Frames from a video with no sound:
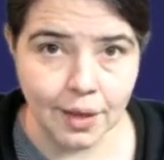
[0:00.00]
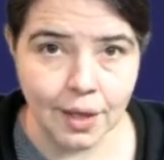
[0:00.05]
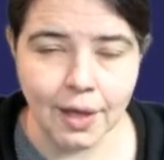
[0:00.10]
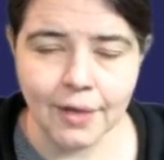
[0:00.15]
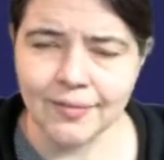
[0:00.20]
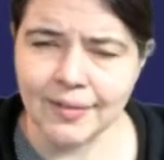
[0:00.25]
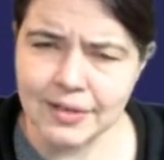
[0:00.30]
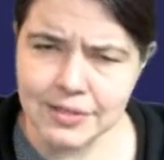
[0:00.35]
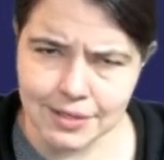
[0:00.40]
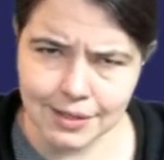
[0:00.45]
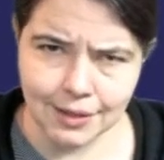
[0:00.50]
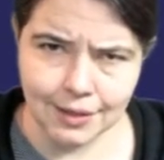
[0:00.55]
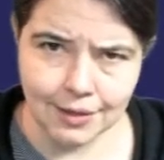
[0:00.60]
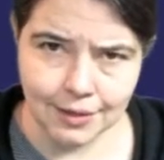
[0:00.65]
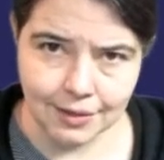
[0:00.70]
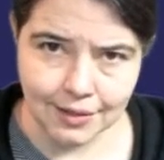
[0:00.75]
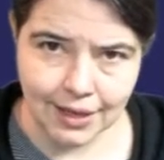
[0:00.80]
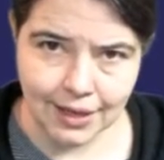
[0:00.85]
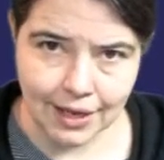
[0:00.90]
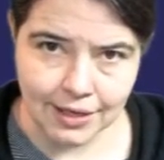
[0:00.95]
Eventually,
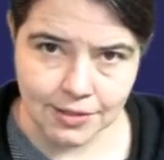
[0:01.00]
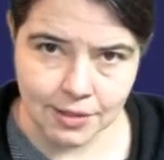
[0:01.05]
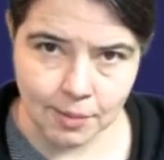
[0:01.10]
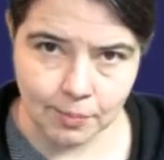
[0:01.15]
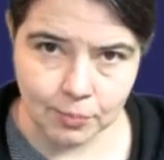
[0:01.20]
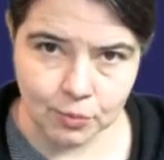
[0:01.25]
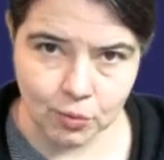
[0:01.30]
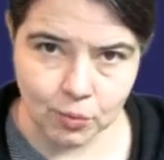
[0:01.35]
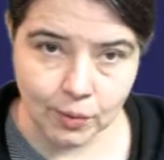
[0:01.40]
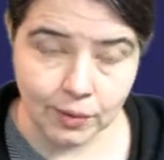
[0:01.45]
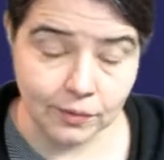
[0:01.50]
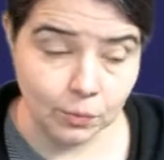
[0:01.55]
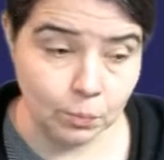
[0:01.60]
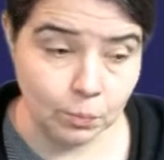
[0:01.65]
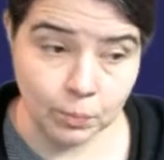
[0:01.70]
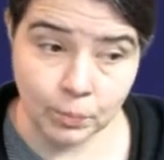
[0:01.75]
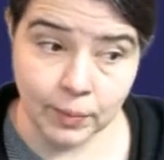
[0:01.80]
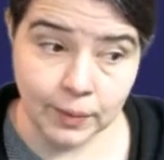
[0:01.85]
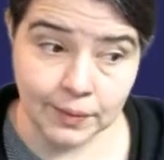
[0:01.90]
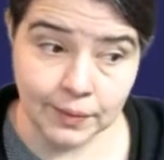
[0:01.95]
it'll catch up to us,
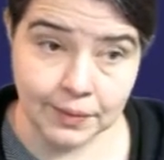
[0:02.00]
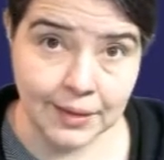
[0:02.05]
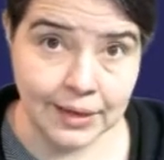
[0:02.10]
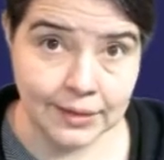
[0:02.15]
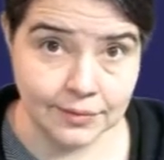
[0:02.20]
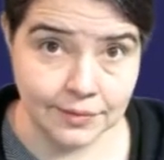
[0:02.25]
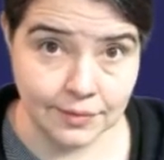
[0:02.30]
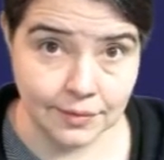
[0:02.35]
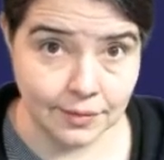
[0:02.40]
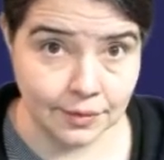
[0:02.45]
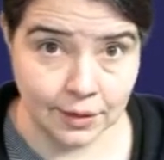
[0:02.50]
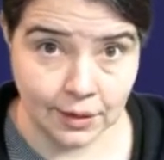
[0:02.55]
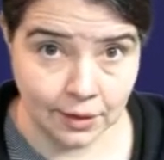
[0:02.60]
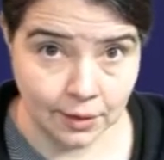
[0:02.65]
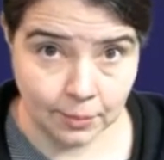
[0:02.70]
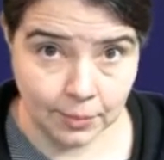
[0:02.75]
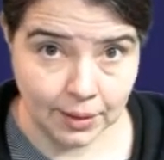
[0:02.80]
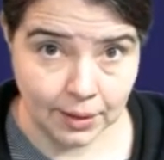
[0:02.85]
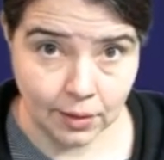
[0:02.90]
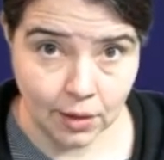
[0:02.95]
but that's going
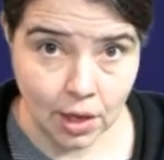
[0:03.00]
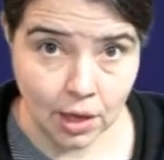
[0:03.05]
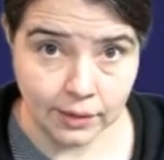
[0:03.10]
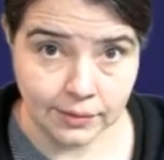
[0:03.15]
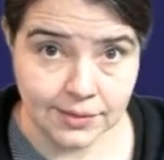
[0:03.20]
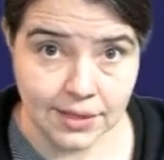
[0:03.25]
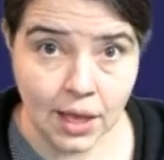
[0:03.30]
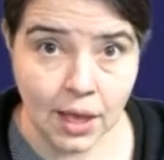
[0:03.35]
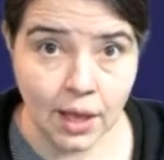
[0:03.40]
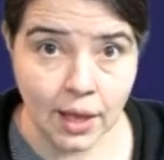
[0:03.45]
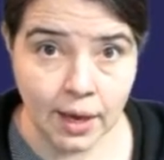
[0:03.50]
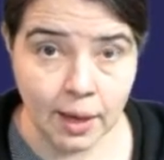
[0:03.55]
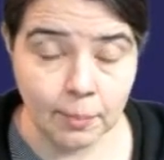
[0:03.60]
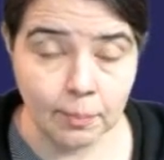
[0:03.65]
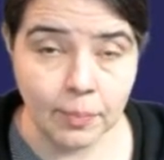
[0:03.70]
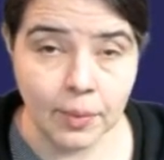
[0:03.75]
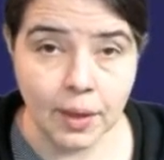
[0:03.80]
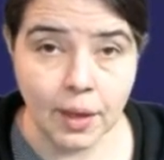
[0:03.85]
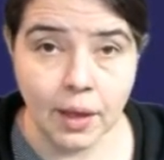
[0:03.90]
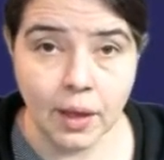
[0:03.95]
to be a long
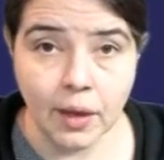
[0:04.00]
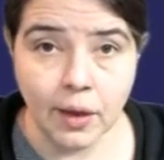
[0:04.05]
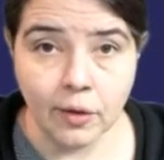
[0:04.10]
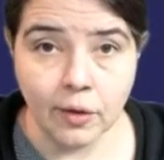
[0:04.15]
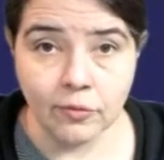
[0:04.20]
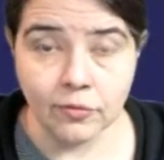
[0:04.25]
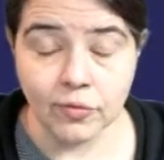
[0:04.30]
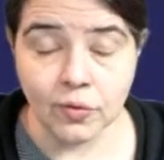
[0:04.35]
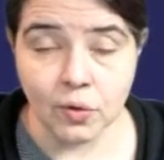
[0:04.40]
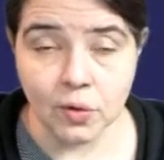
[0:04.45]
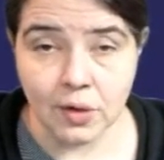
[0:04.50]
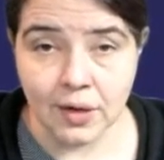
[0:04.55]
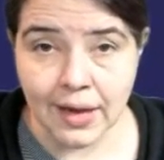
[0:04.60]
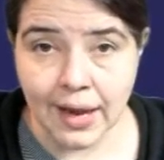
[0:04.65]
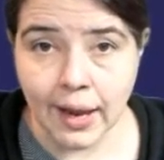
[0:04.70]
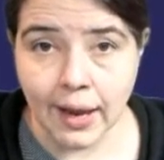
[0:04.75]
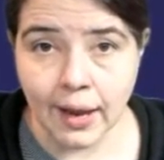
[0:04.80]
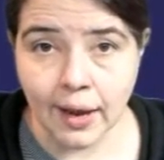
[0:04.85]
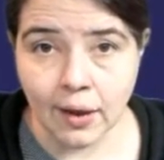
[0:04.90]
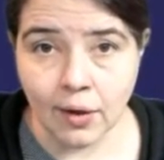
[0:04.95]
time. For
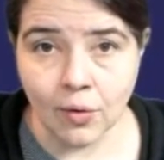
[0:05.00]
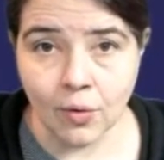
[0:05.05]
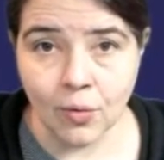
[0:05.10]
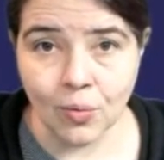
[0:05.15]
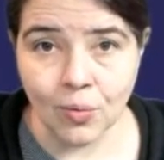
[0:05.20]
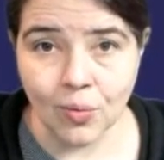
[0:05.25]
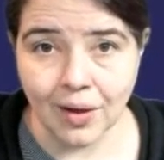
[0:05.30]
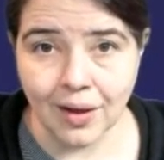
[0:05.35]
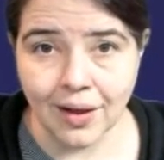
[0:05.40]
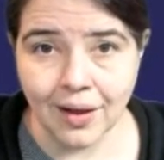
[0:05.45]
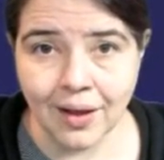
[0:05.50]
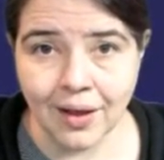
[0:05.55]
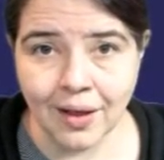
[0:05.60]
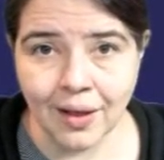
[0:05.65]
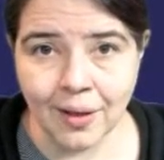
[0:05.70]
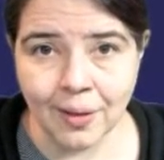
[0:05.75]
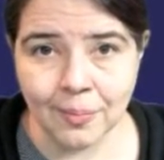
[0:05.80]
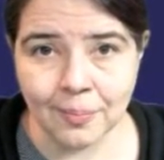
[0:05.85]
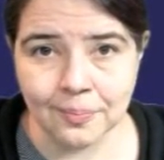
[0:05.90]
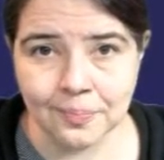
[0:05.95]
now,
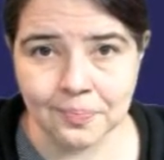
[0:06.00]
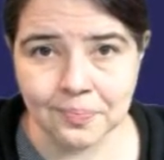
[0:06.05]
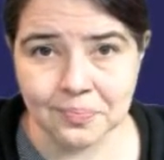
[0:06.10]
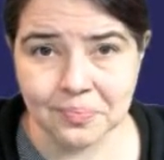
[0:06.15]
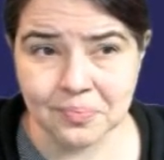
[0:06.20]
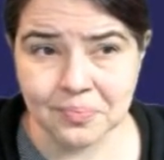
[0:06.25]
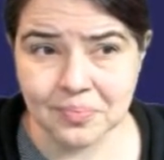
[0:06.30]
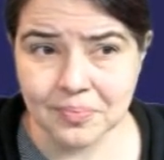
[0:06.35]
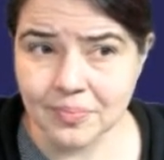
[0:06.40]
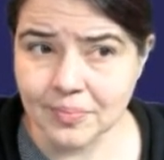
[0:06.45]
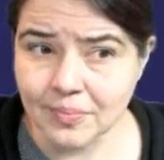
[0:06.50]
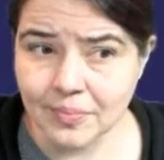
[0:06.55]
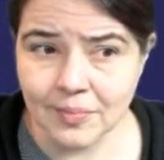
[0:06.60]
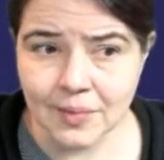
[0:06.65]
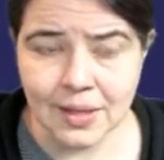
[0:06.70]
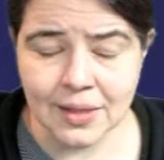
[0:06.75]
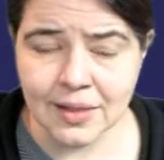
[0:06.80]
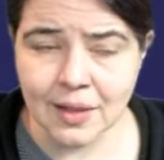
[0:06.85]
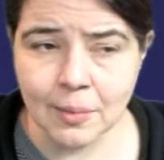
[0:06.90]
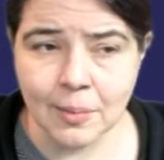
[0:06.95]
um,
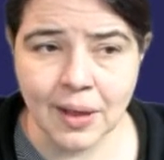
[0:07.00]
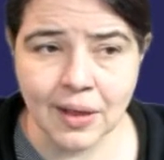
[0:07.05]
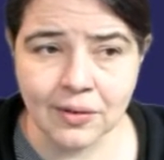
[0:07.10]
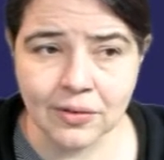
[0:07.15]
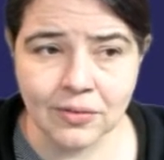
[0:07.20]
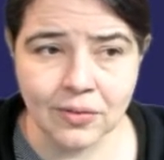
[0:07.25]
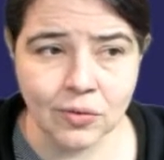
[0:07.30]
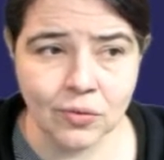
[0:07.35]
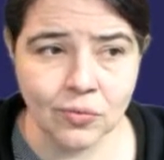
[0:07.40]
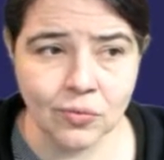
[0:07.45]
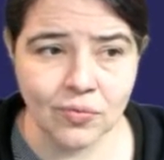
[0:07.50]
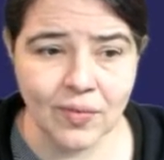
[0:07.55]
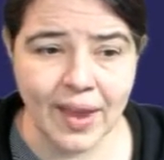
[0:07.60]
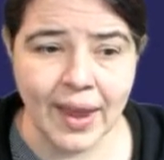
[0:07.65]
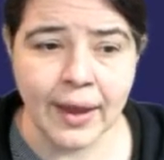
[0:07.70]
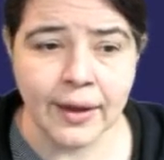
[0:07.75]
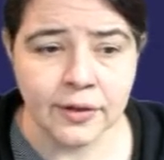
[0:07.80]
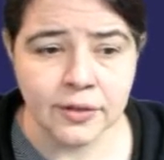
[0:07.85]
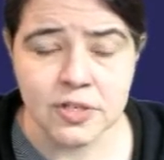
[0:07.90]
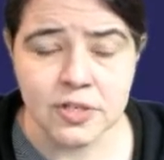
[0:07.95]
the amount of
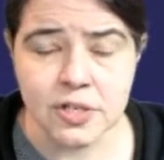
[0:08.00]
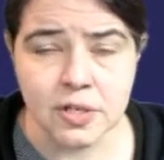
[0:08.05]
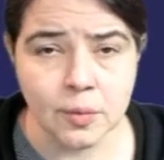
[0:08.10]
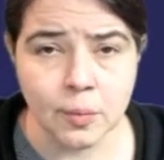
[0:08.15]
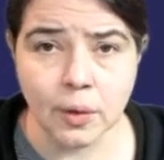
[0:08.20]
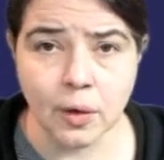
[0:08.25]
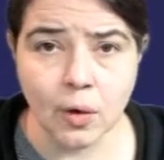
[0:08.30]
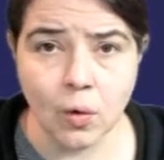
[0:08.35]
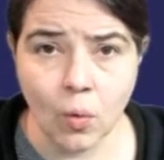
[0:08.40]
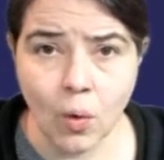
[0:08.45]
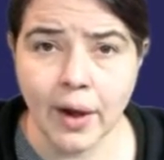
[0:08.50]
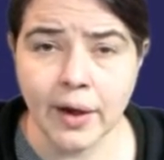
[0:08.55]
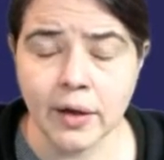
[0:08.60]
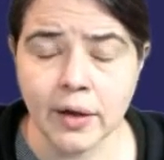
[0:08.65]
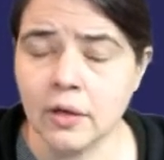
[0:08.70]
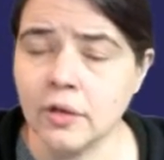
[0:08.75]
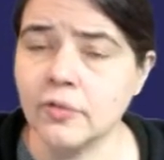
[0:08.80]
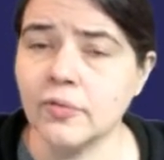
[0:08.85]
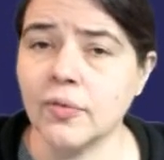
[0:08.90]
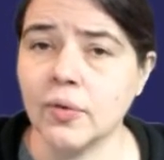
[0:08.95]
energy
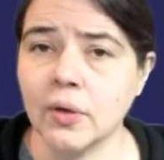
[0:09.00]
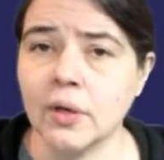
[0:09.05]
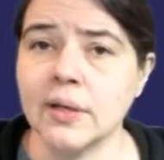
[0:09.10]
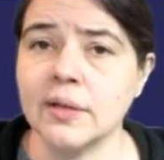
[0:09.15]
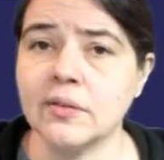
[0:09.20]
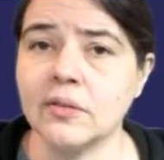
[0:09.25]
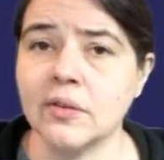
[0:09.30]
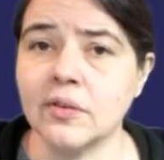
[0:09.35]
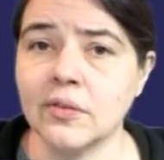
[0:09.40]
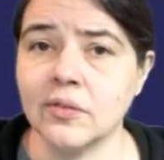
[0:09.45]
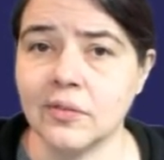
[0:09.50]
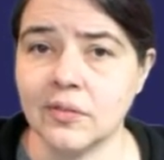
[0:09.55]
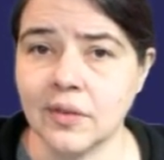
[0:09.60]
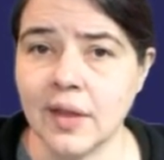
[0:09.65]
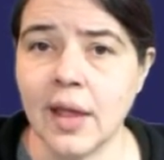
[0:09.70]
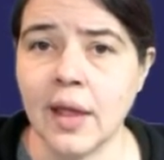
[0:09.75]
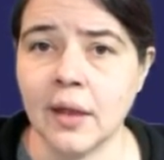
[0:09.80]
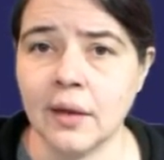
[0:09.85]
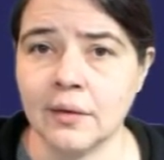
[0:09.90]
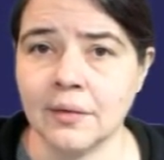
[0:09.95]
required for it to
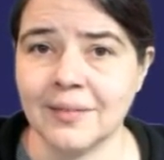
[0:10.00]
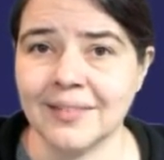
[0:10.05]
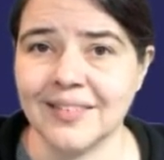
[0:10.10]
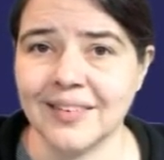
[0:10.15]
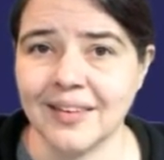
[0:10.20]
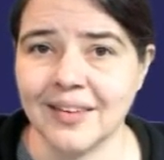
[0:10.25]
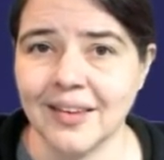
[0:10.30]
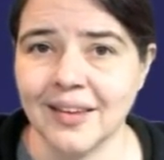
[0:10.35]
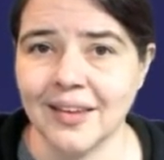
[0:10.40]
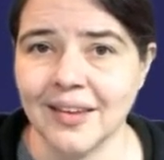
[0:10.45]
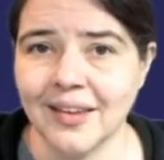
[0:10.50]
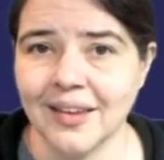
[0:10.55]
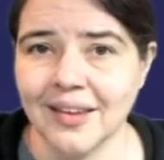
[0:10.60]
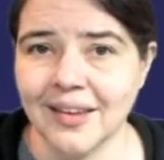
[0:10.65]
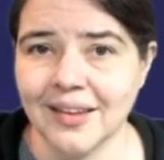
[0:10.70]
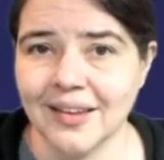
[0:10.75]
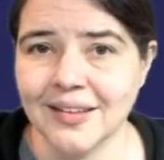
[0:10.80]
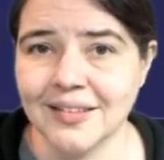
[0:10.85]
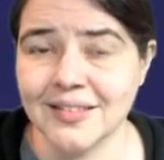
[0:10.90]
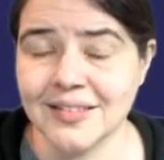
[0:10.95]
send
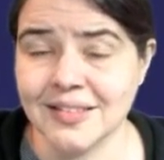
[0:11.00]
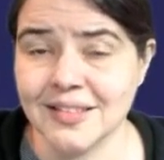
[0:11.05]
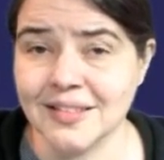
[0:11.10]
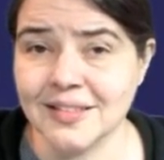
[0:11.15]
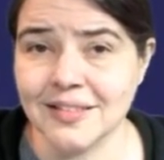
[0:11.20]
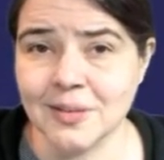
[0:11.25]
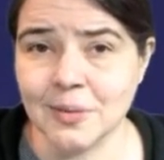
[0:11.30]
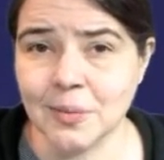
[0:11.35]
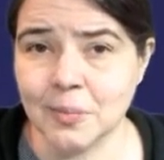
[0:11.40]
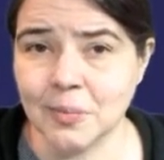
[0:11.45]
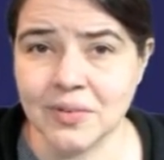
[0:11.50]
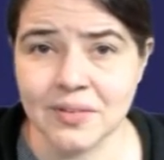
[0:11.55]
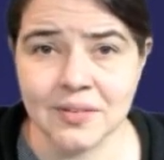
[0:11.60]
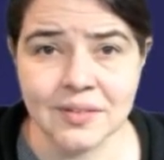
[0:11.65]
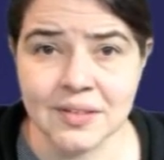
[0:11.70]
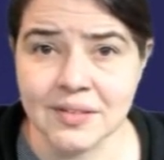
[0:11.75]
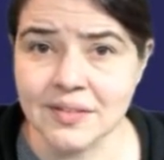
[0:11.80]
systems to